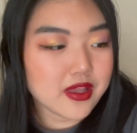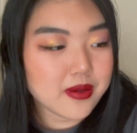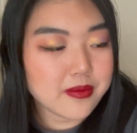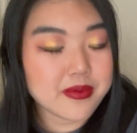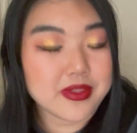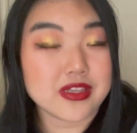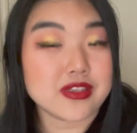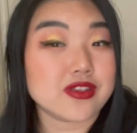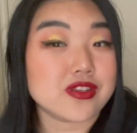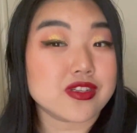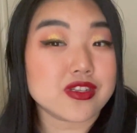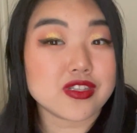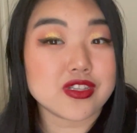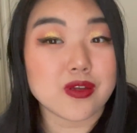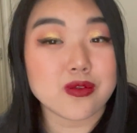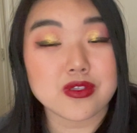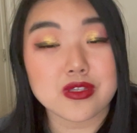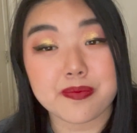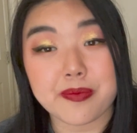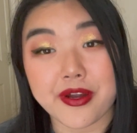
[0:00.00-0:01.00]
These are just so
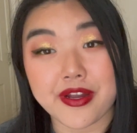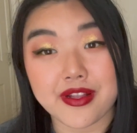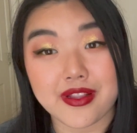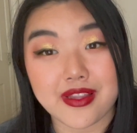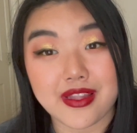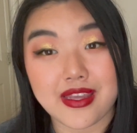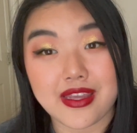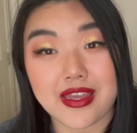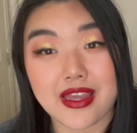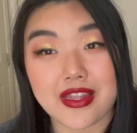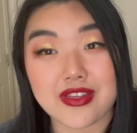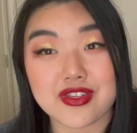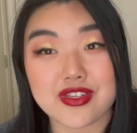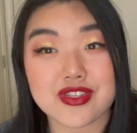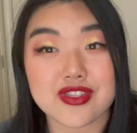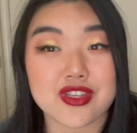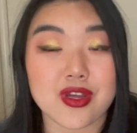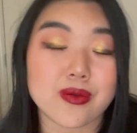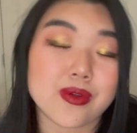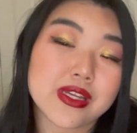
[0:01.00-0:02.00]
sparkly and just
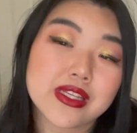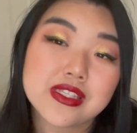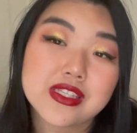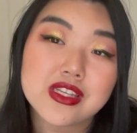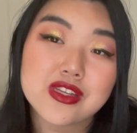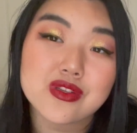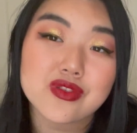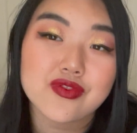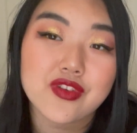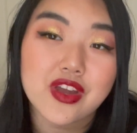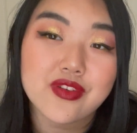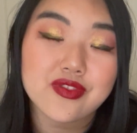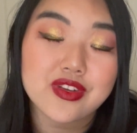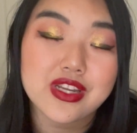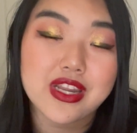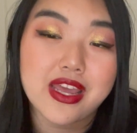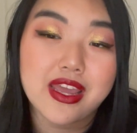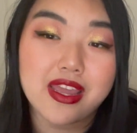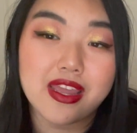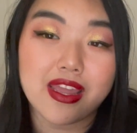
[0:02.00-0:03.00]
so nice to use for every
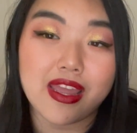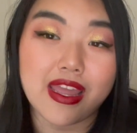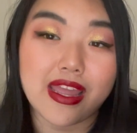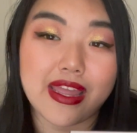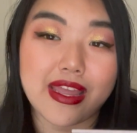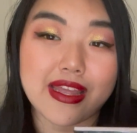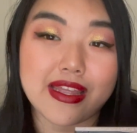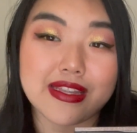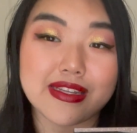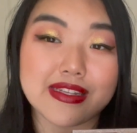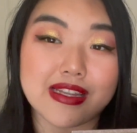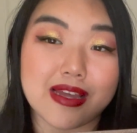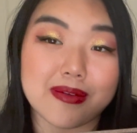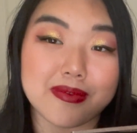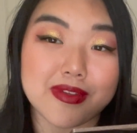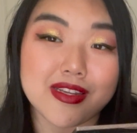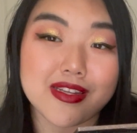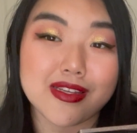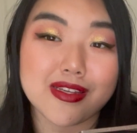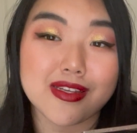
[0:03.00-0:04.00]
day. And I'm
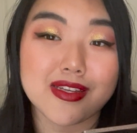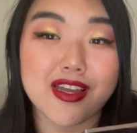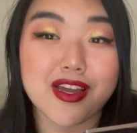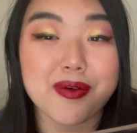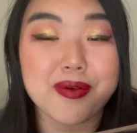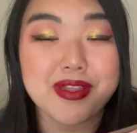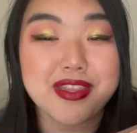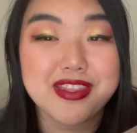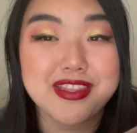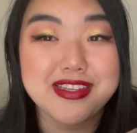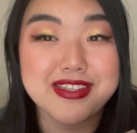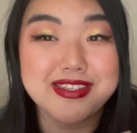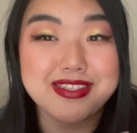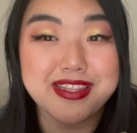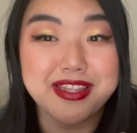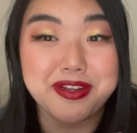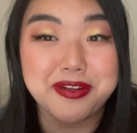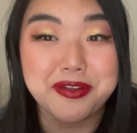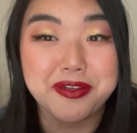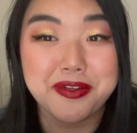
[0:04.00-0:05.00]
gonna go with this
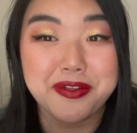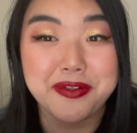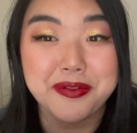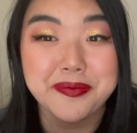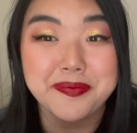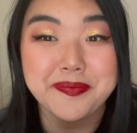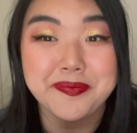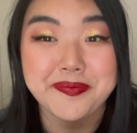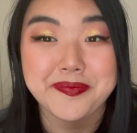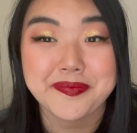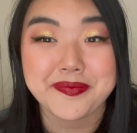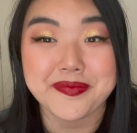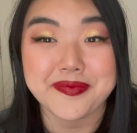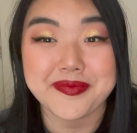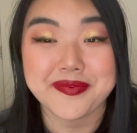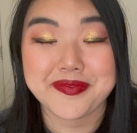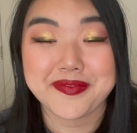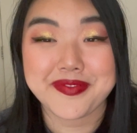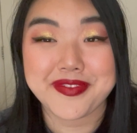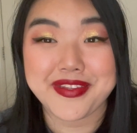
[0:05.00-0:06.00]
little
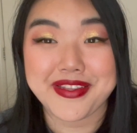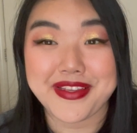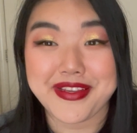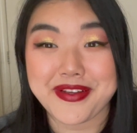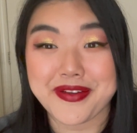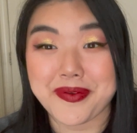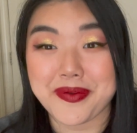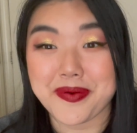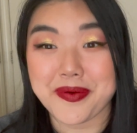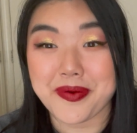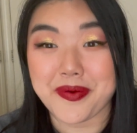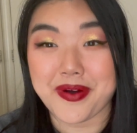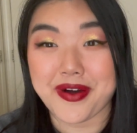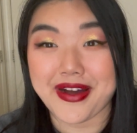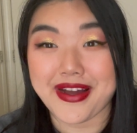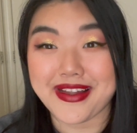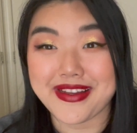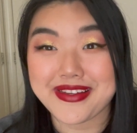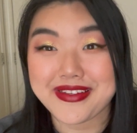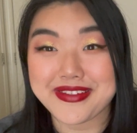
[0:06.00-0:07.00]

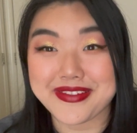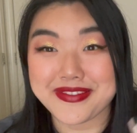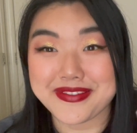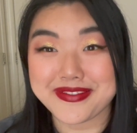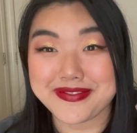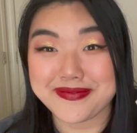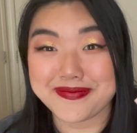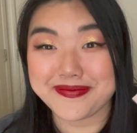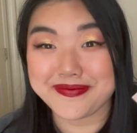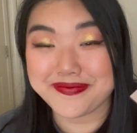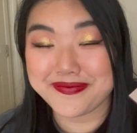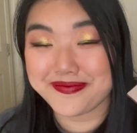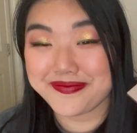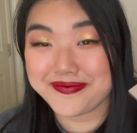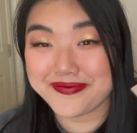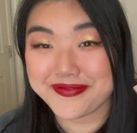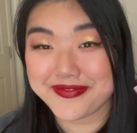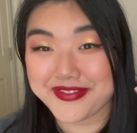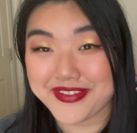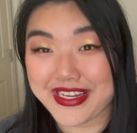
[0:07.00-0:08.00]
quad
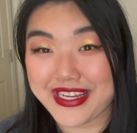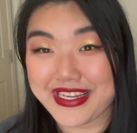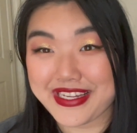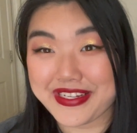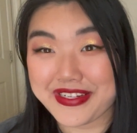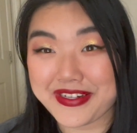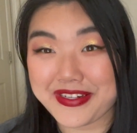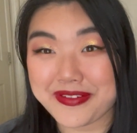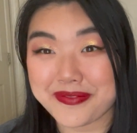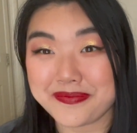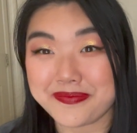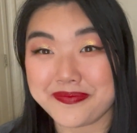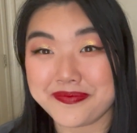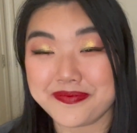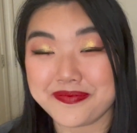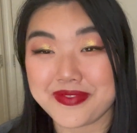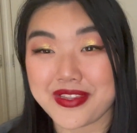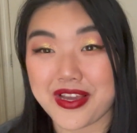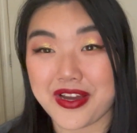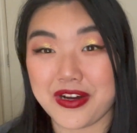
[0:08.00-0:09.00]
right here
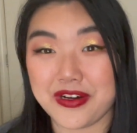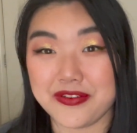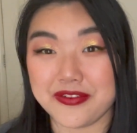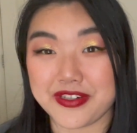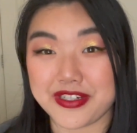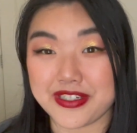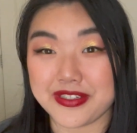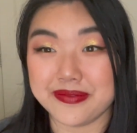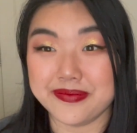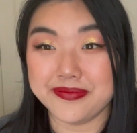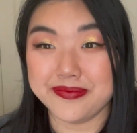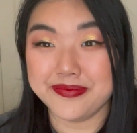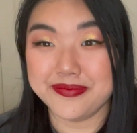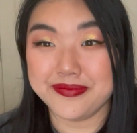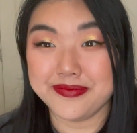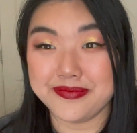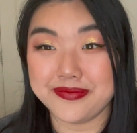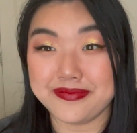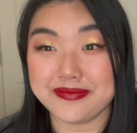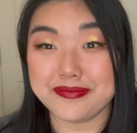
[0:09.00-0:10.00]
over
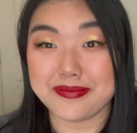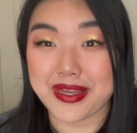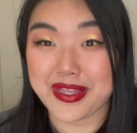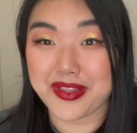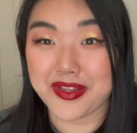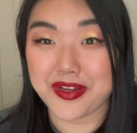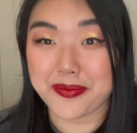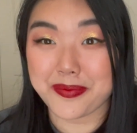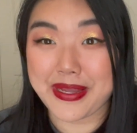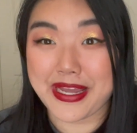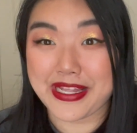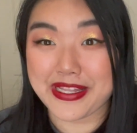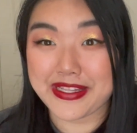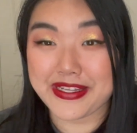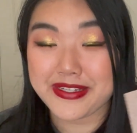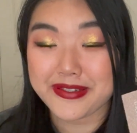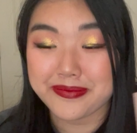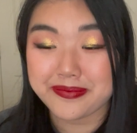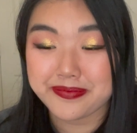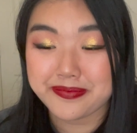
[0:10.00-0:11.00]
my Lure palette.